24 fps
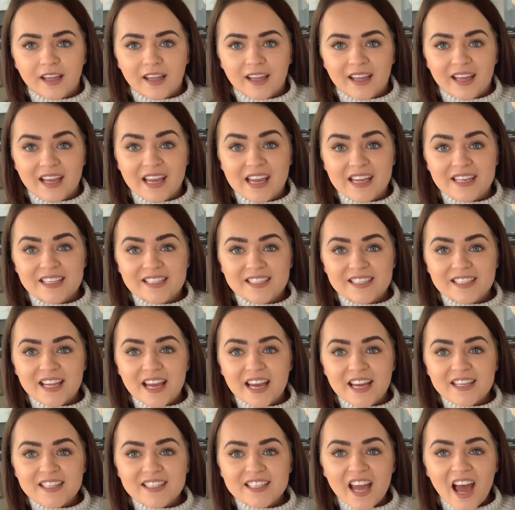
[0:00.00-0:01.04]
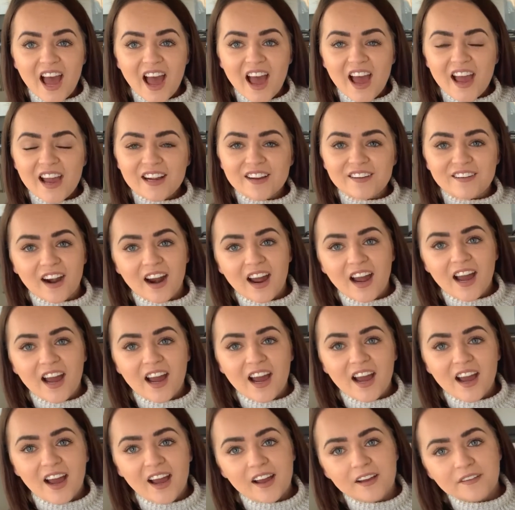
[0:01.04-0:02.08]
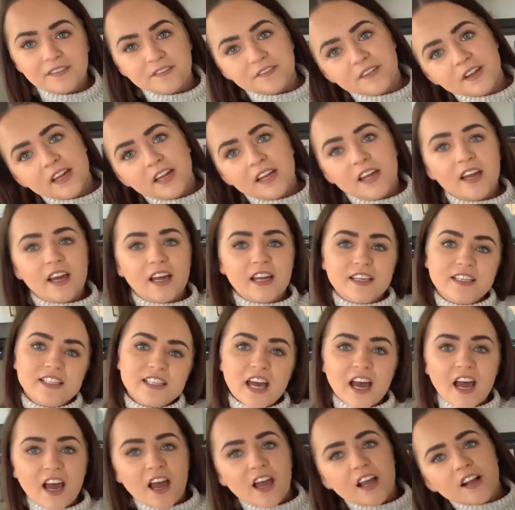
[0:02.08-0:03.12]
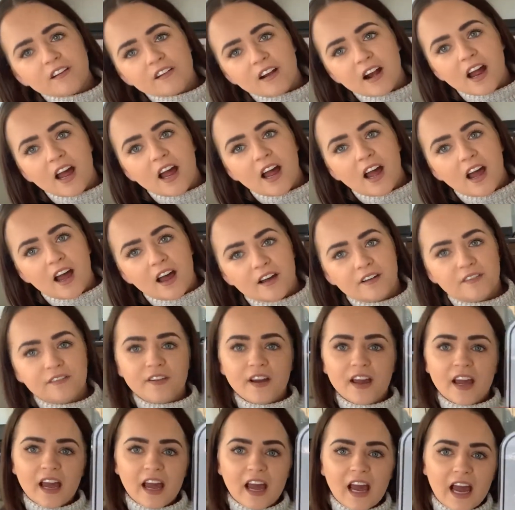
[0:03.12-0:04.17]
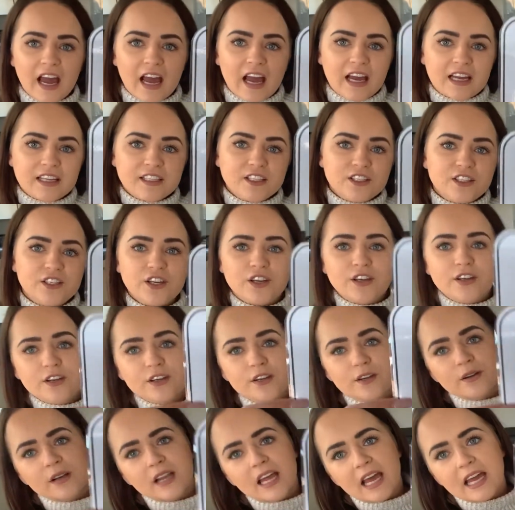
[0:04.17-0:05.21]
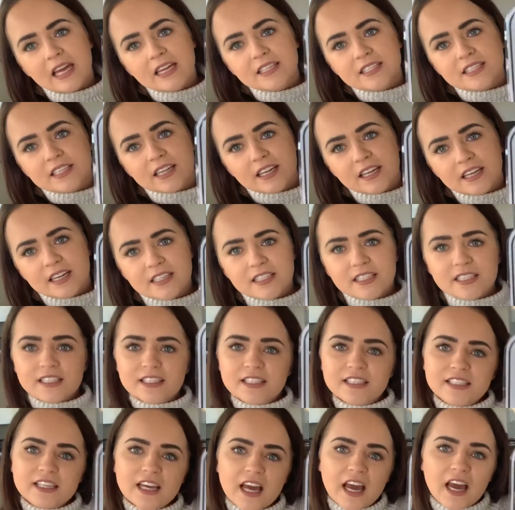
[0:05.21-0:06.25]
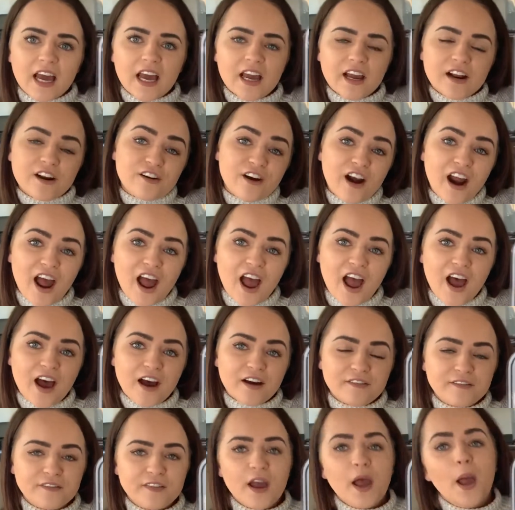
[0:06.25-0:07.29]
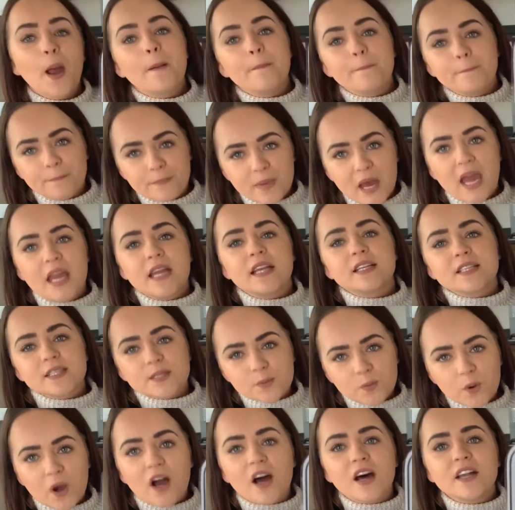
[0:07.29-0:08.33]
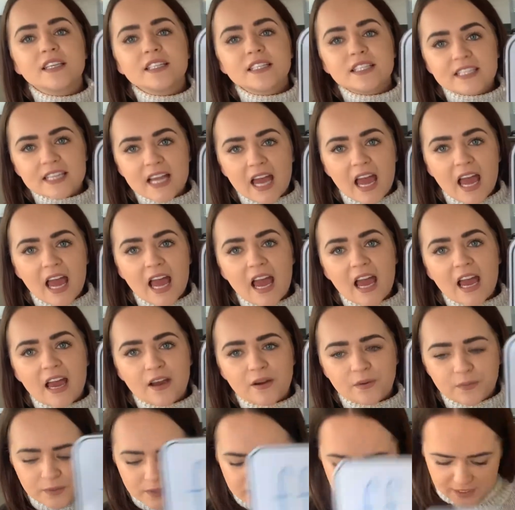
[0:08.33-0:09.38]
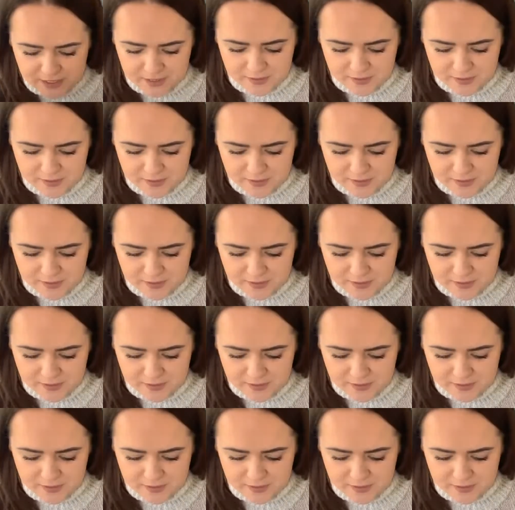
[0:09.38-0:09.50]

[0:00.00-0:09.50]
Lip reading: It's a digraph, a digraph. Has two letters, digraph, makes one sound.